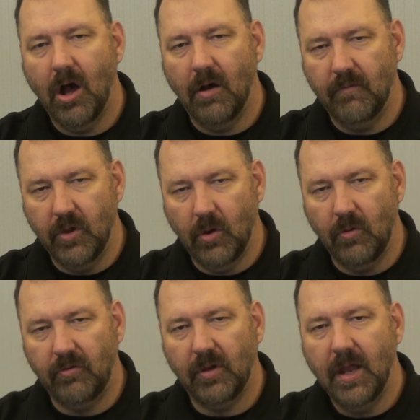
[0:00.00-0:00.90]
of
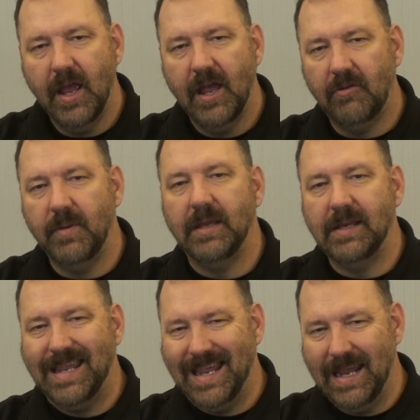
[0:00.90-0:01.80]
those has
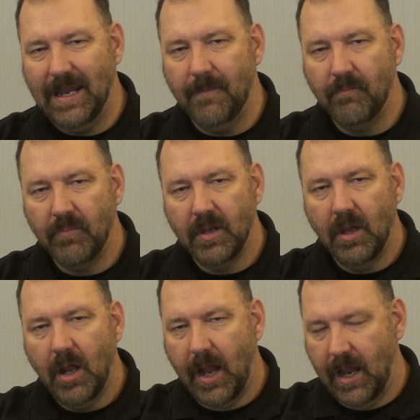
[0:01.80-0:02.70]
been key.
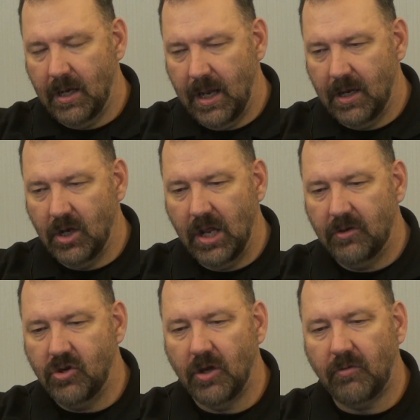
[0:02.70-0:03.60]
And
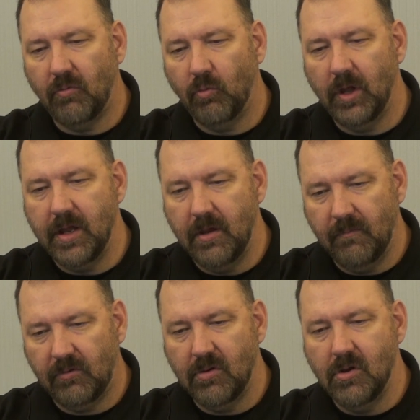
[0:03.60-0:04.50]
it's just
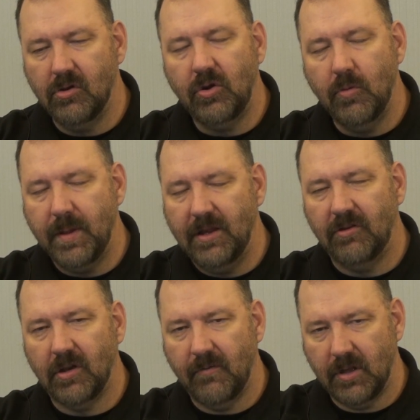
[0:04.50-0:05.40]
really two
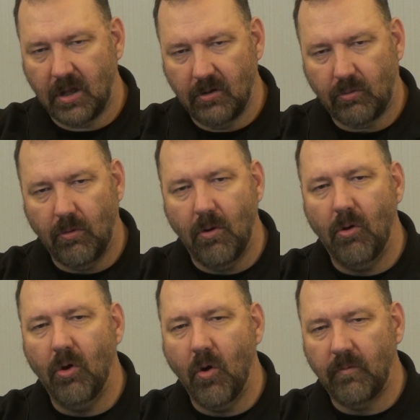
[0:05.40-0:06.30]
pieces of it, the
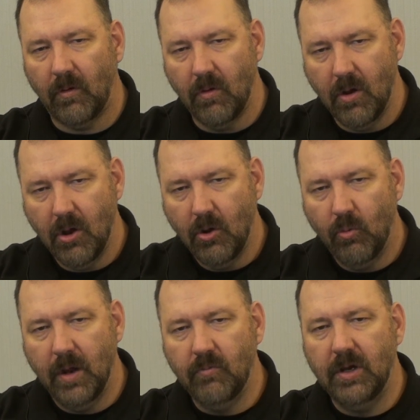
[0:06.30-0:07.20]
control over
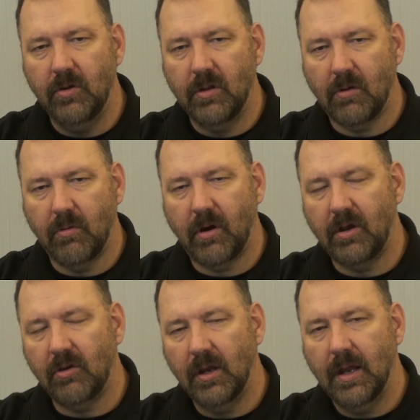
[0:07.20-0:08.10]
when we do the
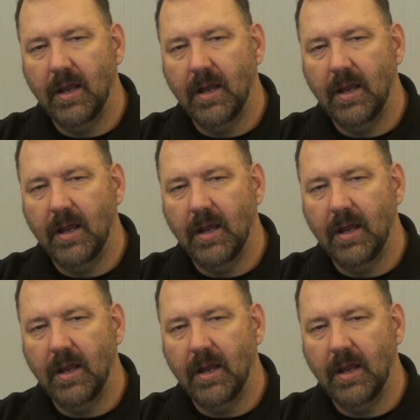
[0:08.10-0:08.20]
queries